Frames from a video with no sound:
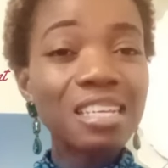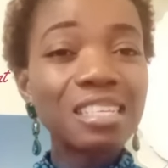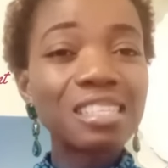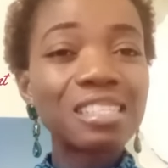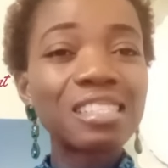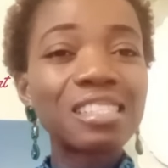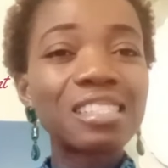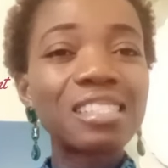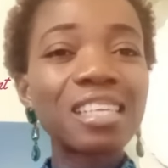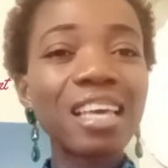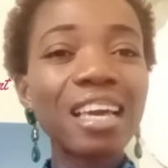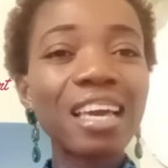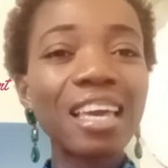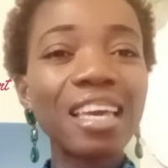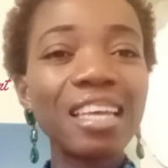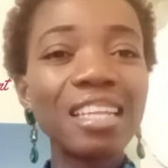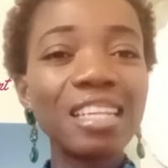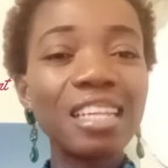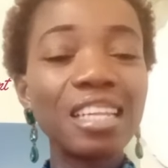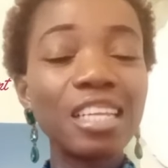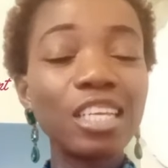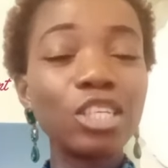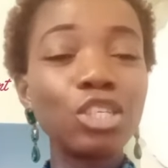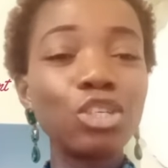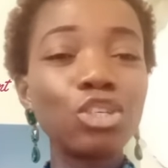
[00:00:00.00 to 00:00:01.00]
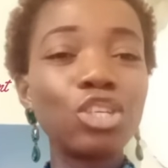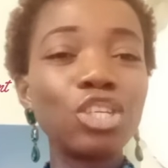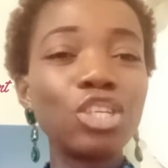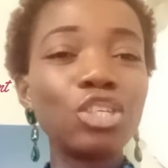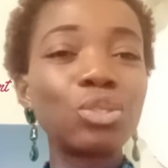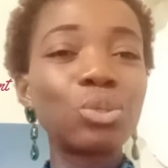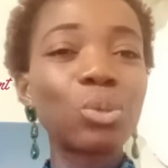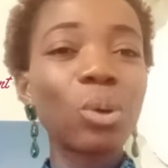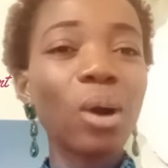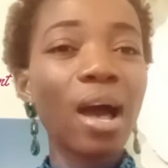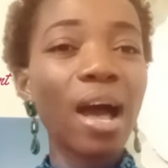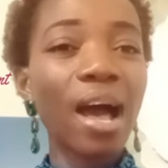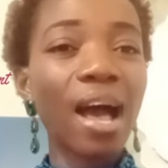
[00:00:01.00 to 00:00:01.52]
Secondly, you
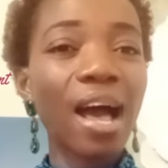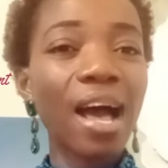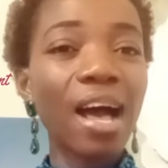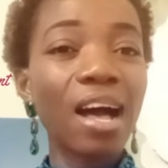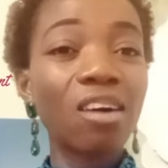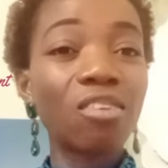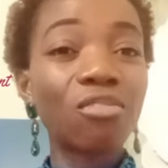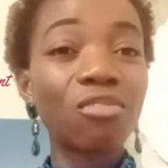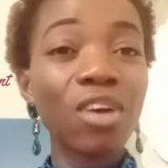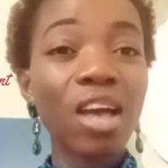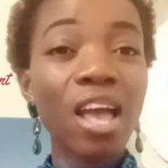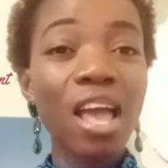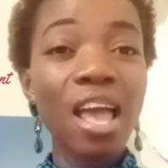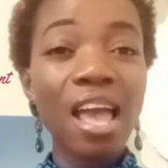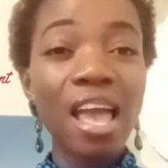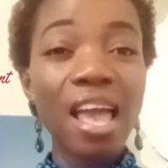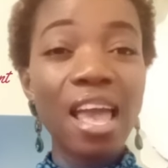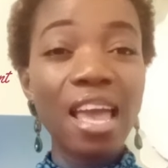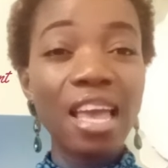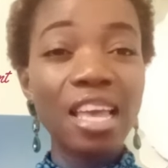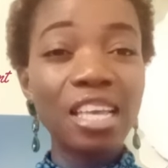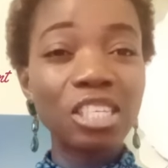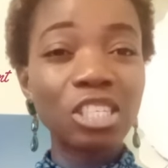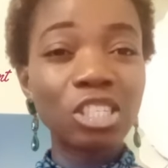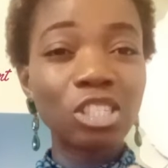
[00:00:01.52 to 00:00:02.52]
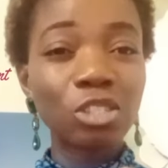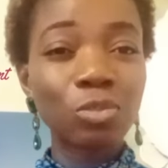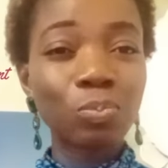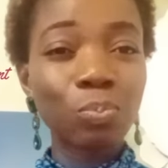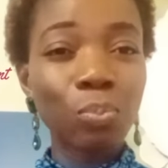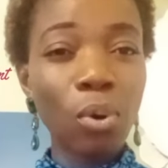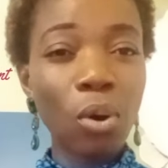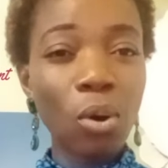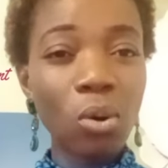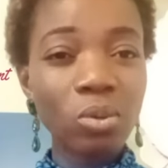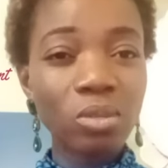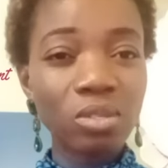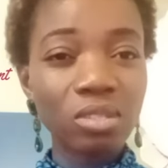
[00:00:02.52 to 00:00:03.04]
need to have a
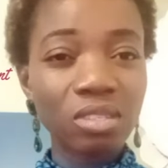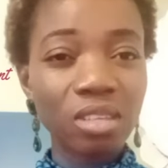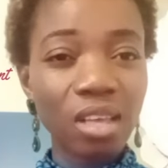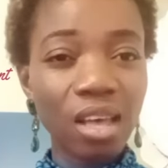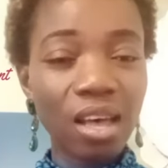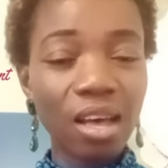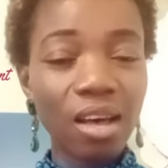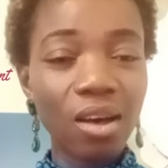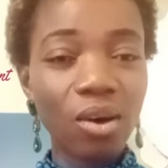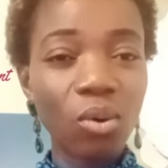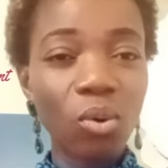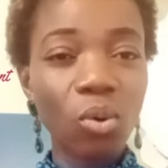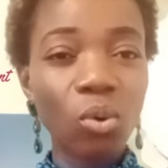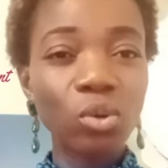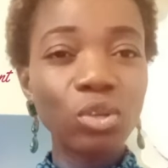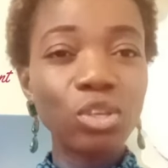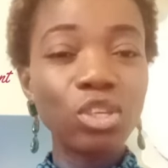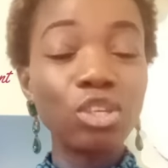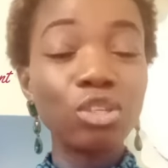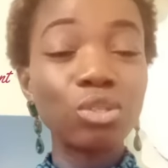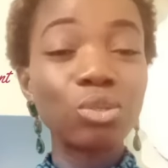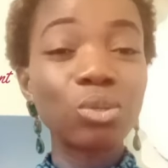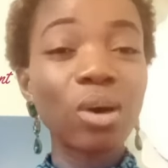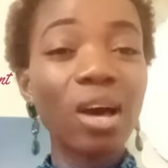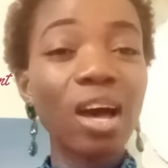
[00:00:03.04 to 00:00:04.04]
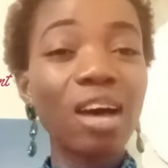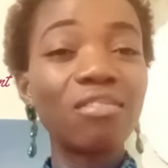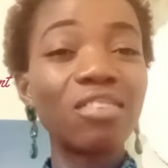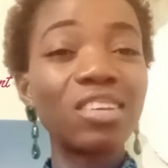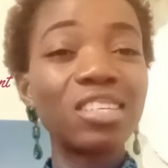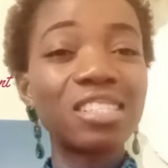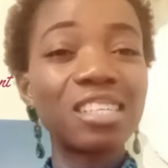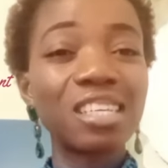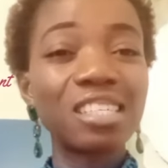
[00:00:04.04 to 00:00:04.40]
sponsor, or you need to have a